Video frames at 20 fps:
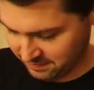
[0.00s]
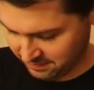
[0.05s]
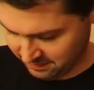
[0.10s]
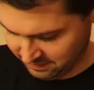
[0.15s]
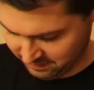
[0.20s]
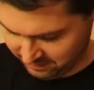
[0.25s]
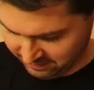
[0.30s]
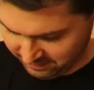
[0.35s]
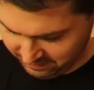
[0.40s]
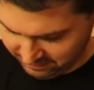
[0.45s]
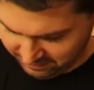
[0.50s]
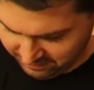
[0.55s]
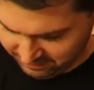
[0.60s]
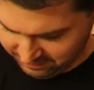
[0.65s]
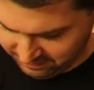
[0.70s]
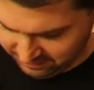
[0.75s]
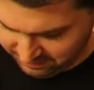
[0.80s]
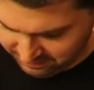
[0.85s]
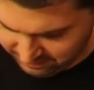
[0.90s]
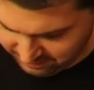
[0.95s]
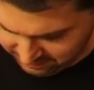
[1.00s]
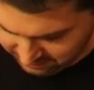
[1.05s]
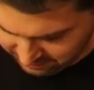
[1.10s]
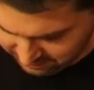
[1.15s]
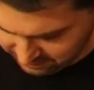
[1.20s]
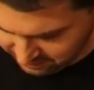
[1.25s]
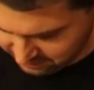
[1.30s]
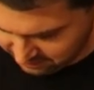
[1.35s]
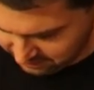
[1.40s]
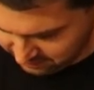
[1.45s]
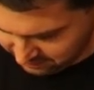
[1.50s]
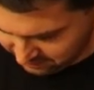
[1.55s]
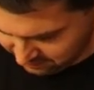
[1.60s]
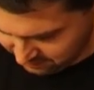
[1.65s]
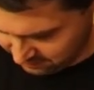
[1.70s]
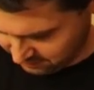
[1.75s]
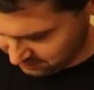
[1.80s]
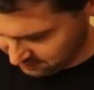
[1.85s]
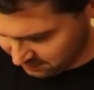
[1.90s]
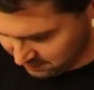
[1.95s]

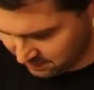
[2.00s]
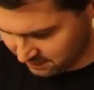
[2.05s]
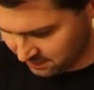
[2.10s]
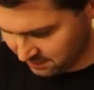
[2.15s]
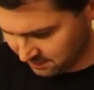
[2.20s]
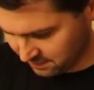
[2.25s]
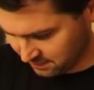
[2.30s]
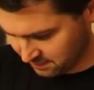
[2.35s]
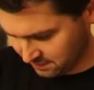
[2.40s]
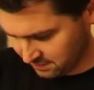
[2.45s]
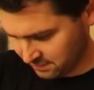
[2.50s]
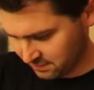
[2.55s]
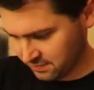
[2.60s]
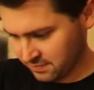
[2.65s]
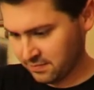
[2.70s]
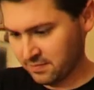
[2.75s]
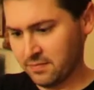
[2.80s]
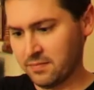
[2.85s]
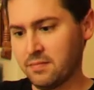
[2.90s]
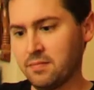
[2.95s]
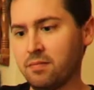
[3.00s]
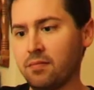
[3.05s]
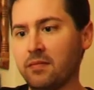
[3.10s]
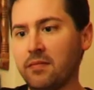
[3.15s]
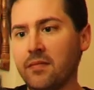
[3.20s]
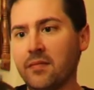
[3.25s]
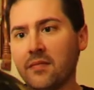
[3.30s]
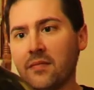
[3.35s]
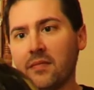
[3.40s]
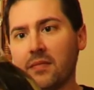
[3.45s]
Nothing is said.